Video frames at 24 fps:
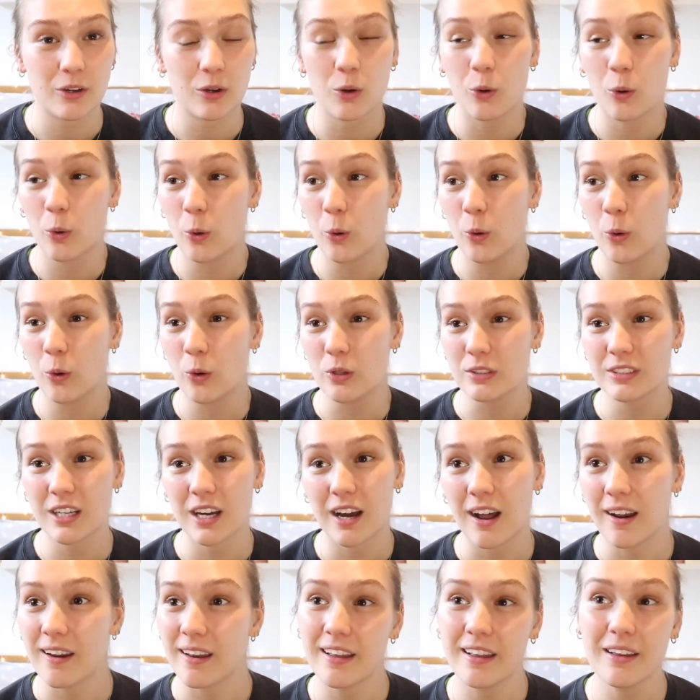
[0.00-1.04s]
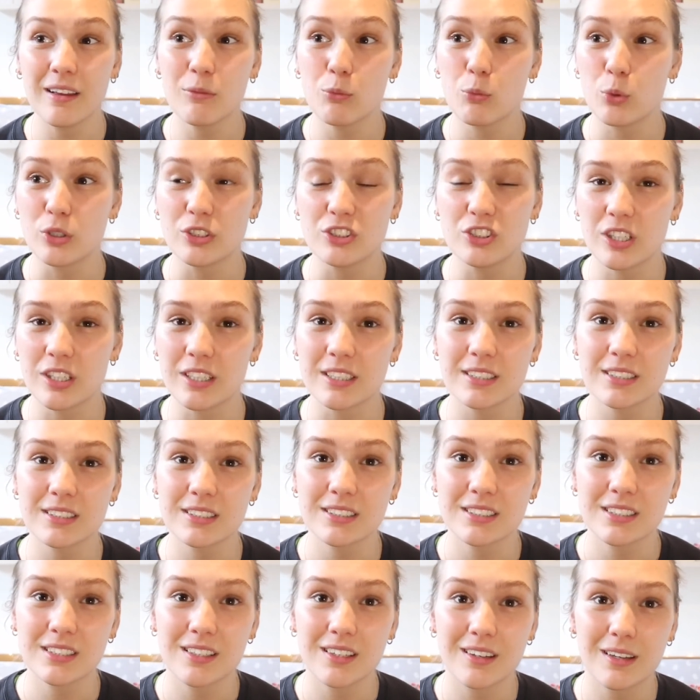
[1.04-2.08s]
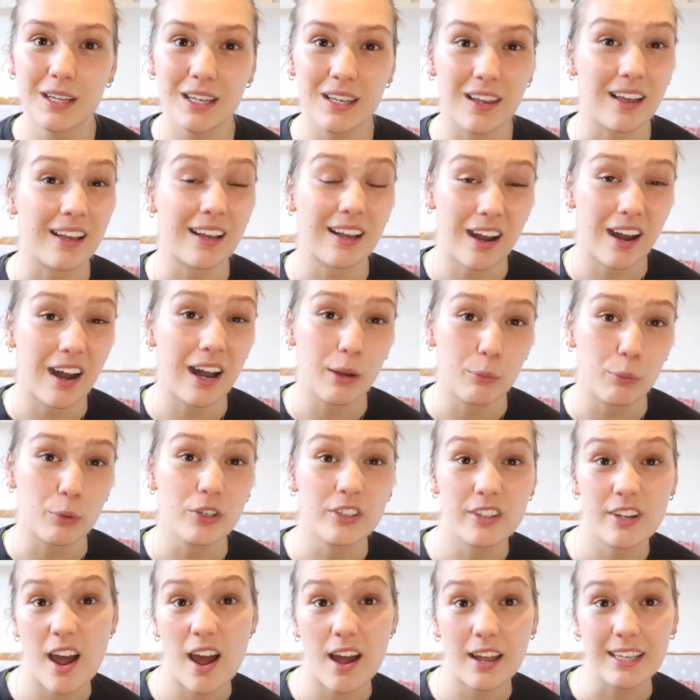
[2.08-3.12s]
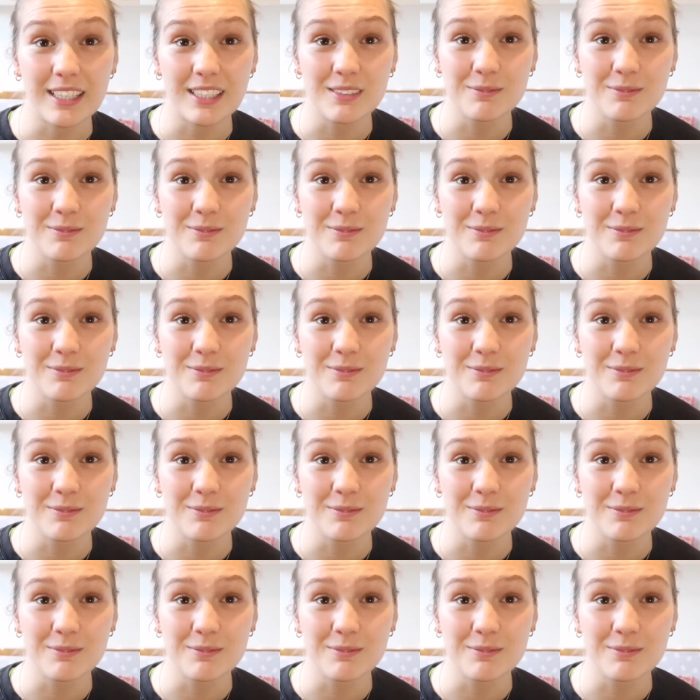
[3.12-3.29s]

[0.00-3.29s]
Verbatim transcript: or Tala would just, like I would die.